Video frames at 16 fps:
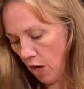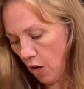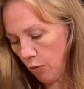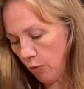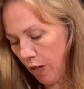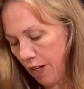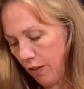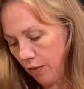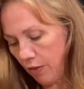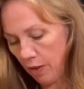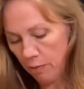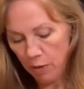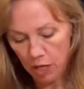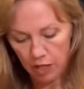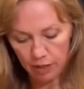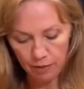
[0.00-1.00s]
around the
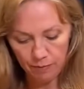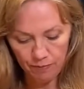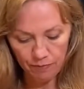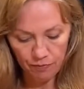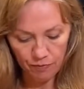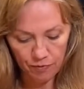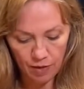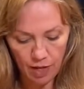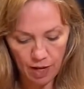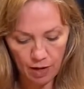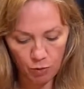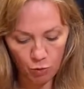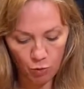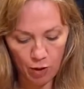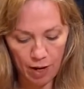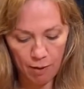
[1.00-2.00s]
bottom and
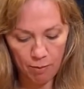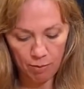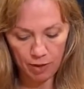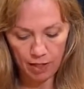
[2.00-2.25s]
wrap the